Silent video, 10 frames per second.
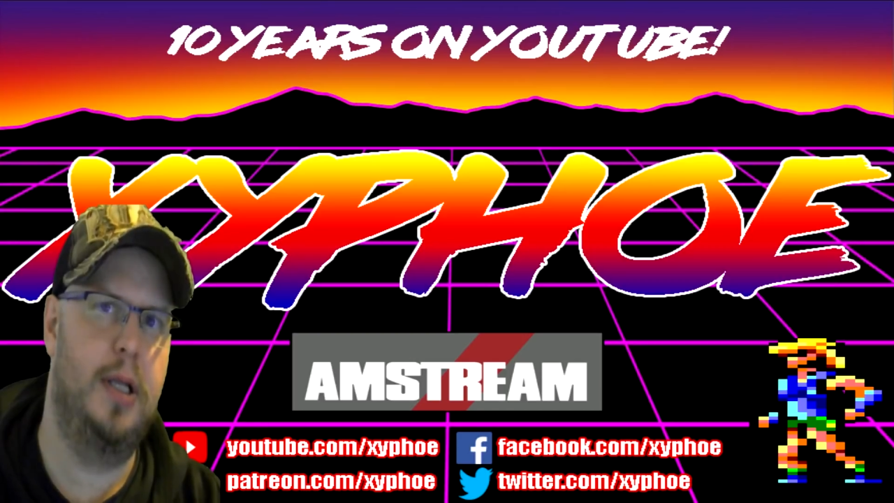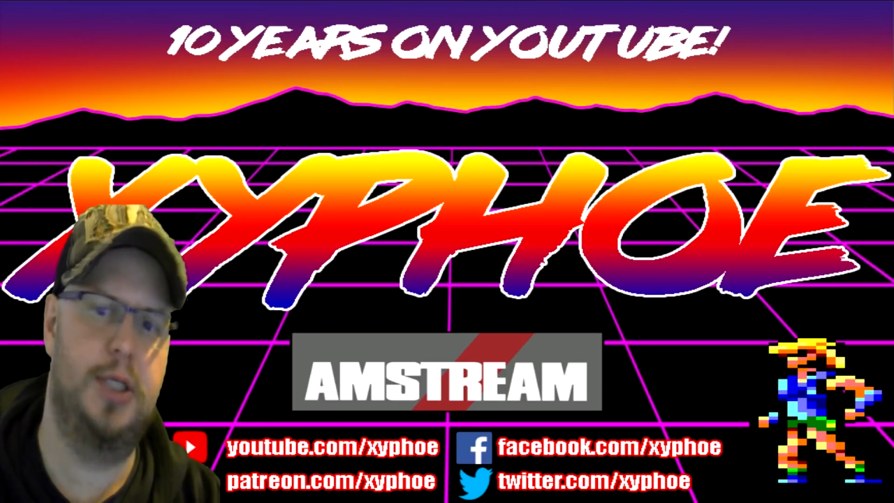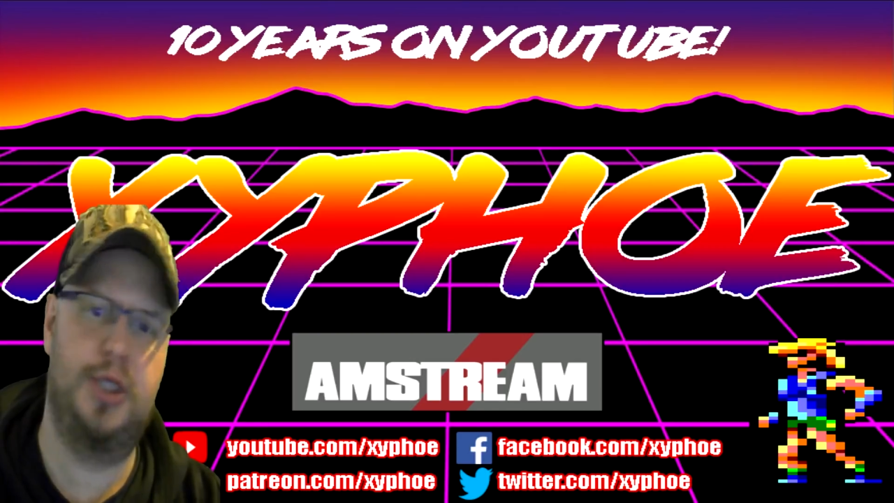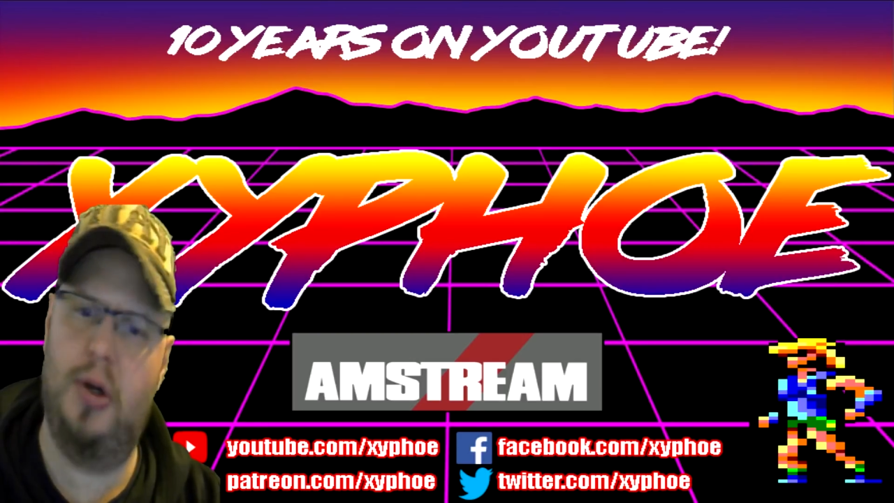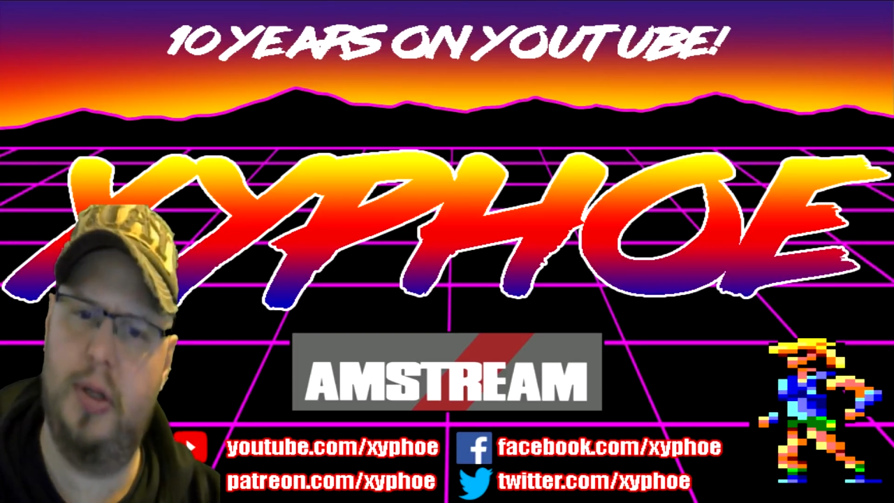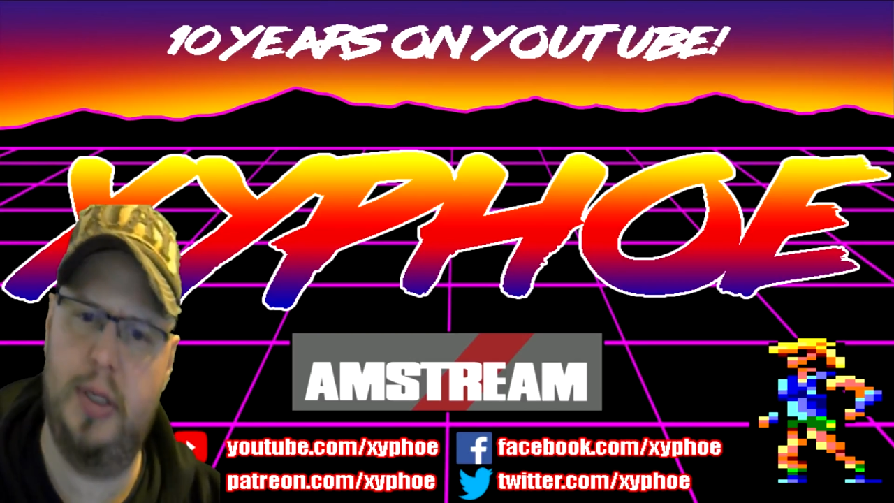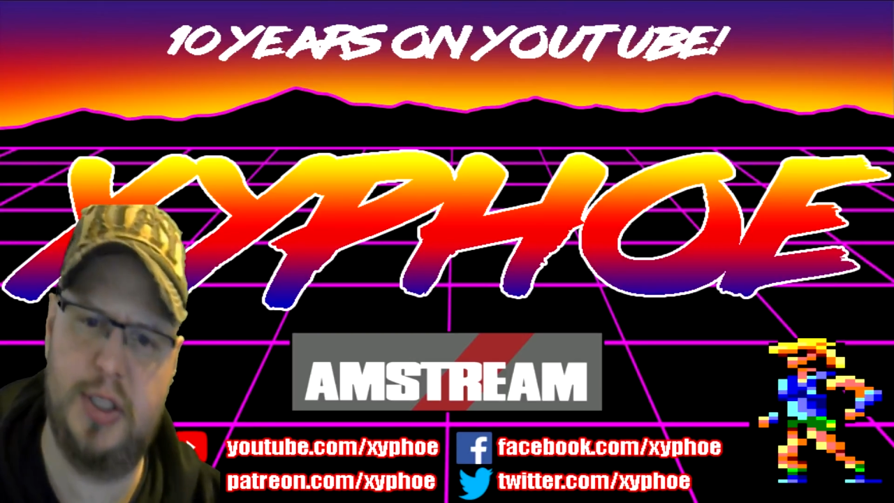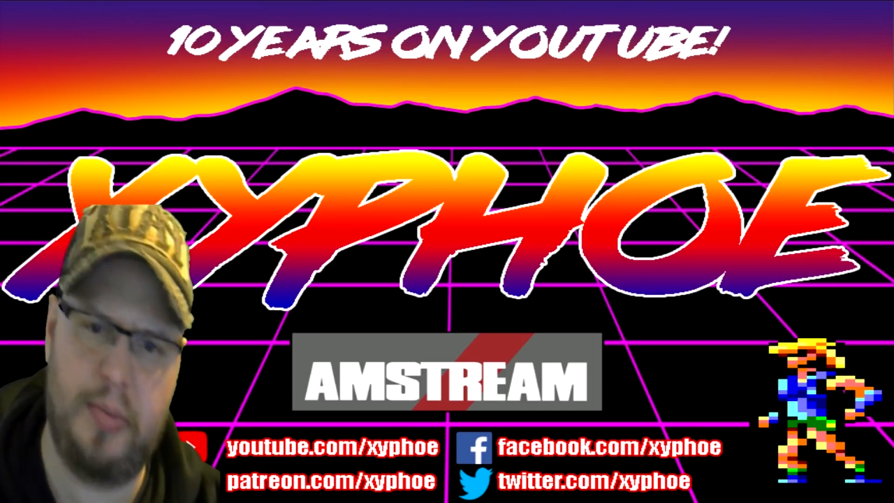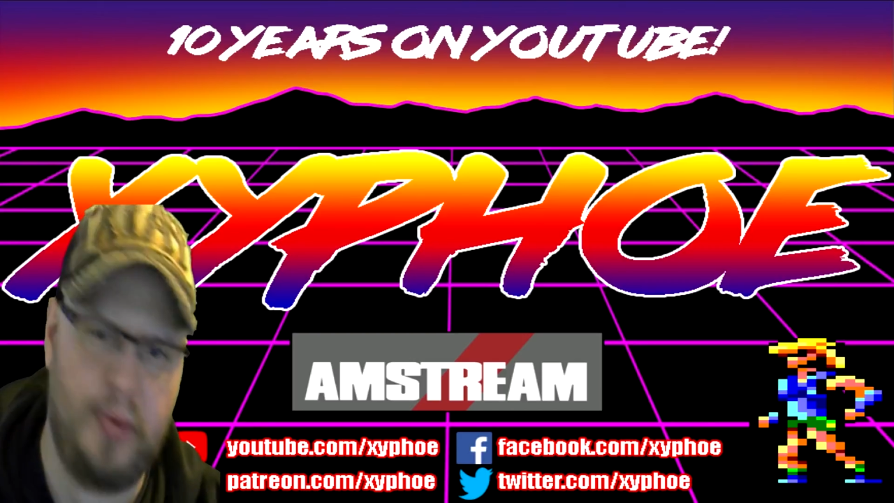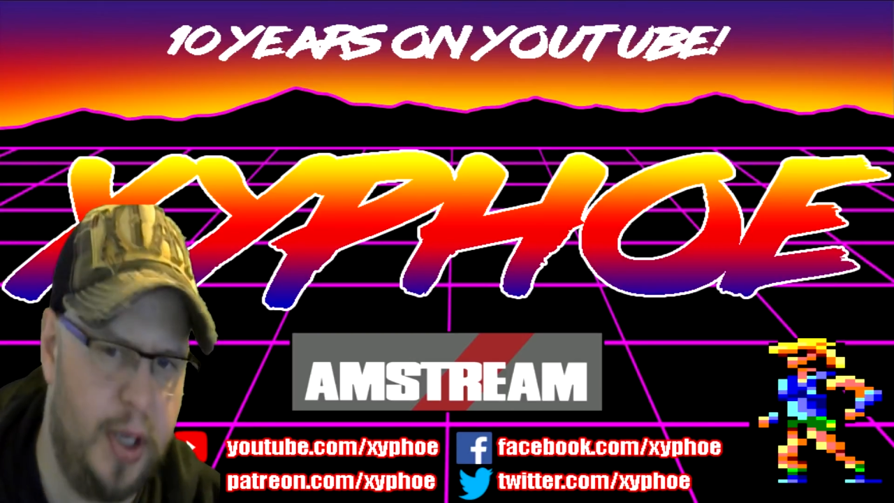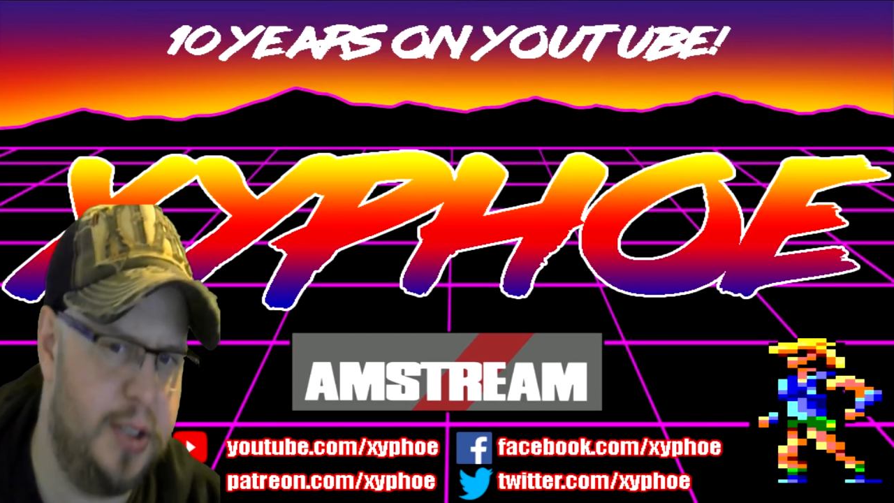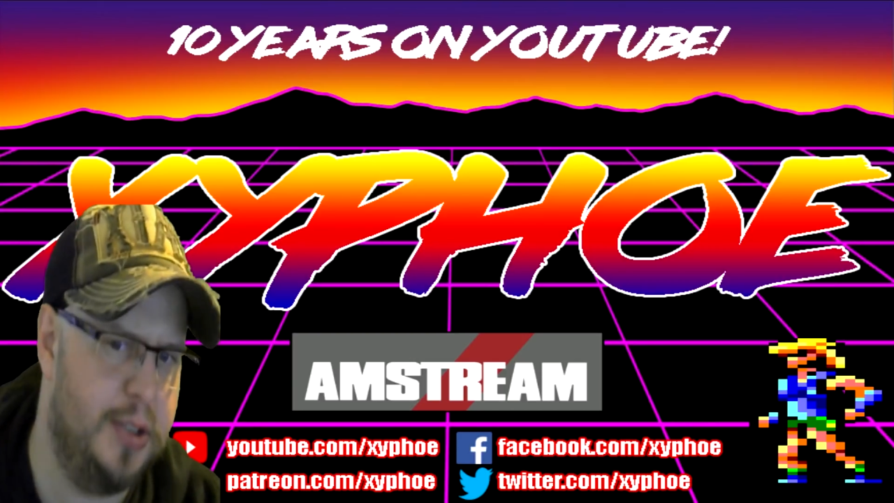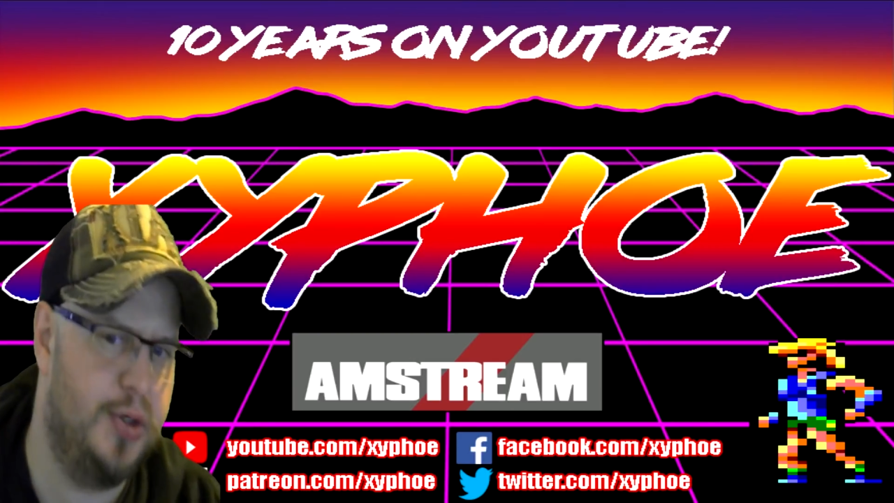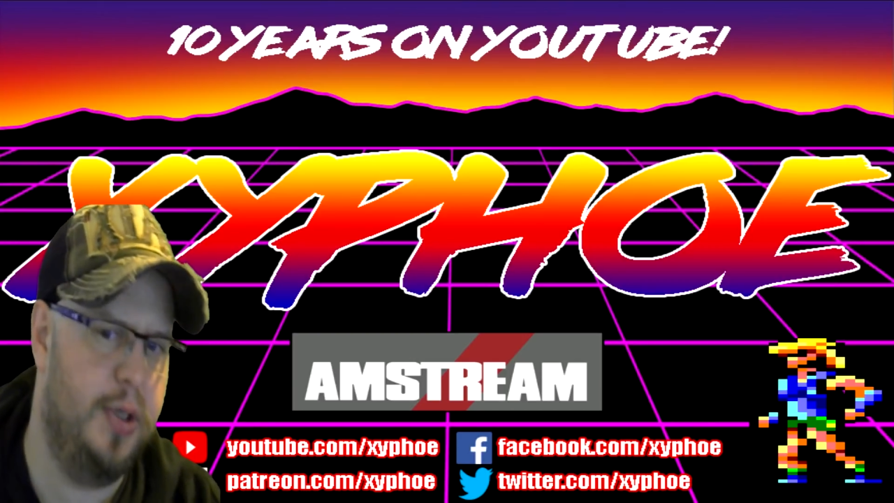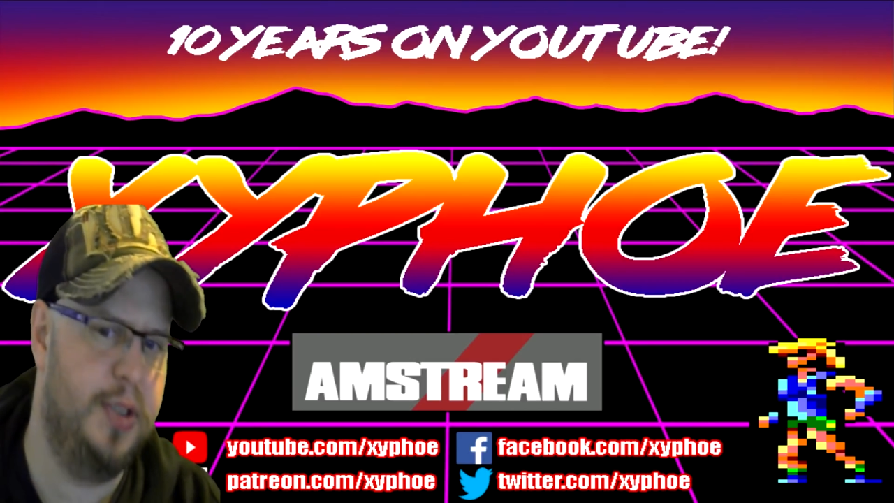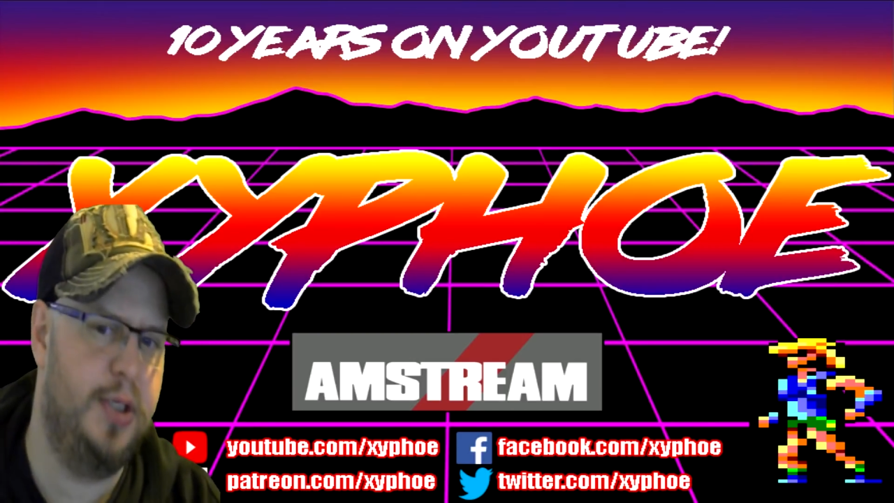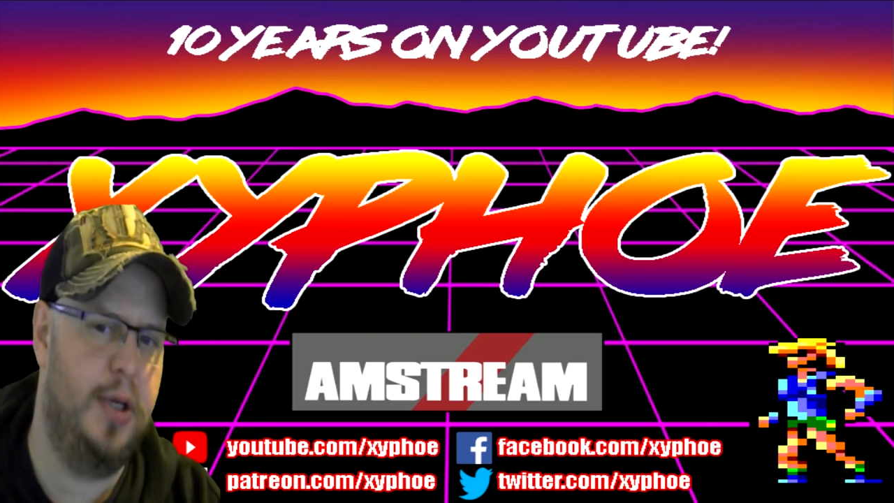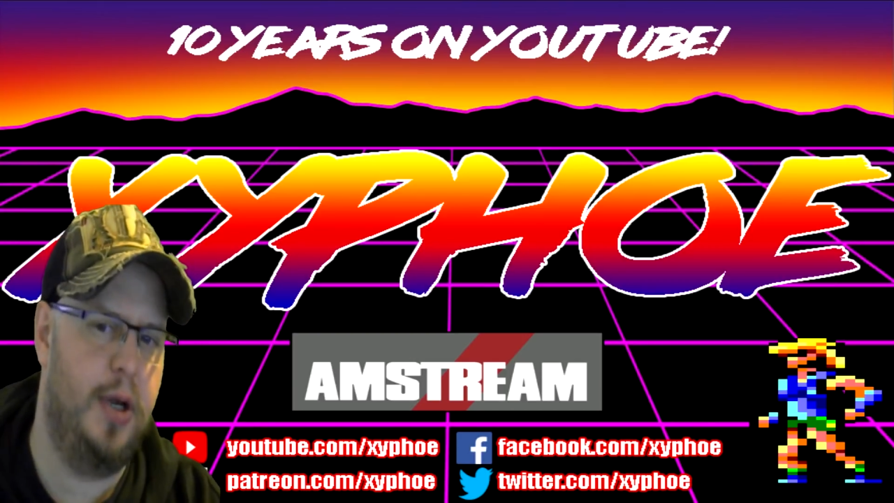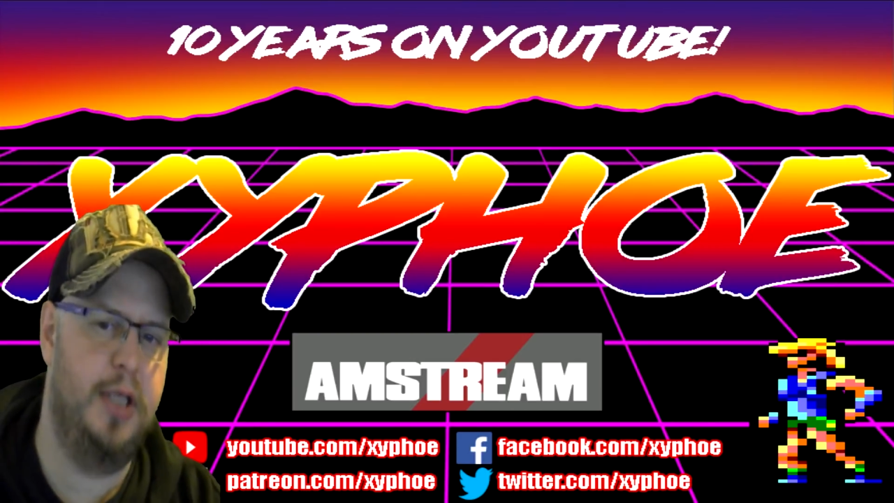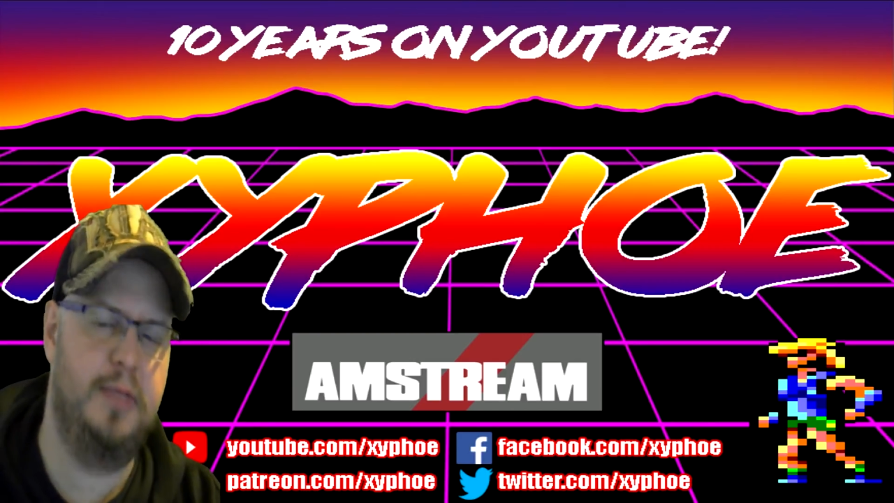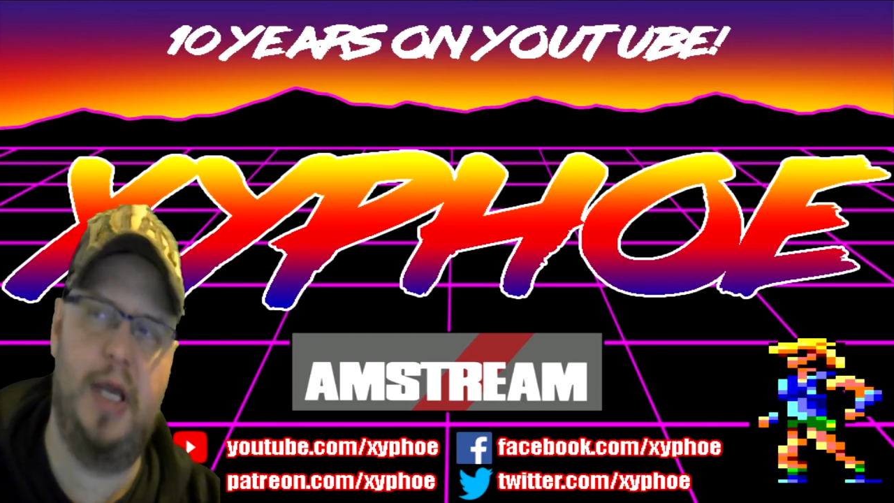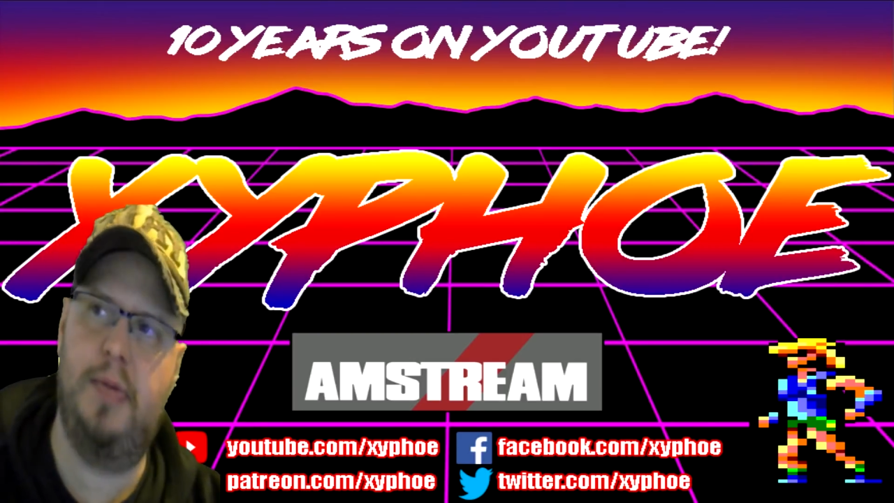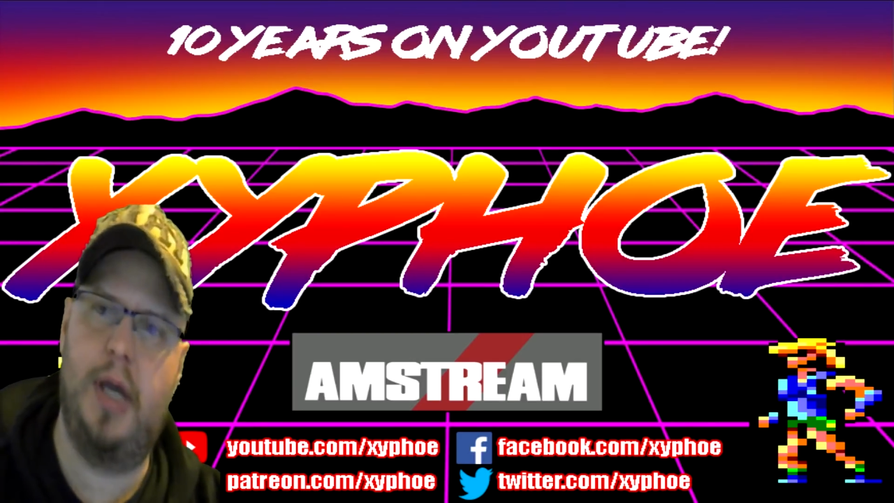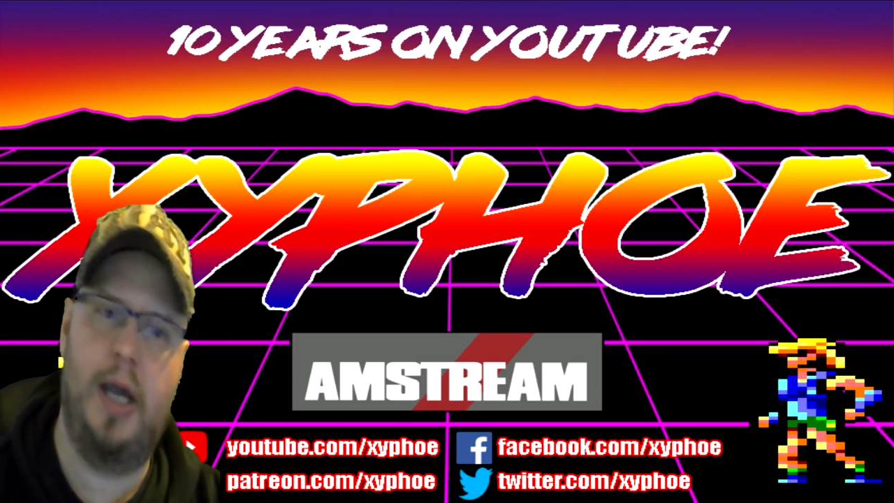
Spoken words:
shock and a surprising choice to you guys, maybe,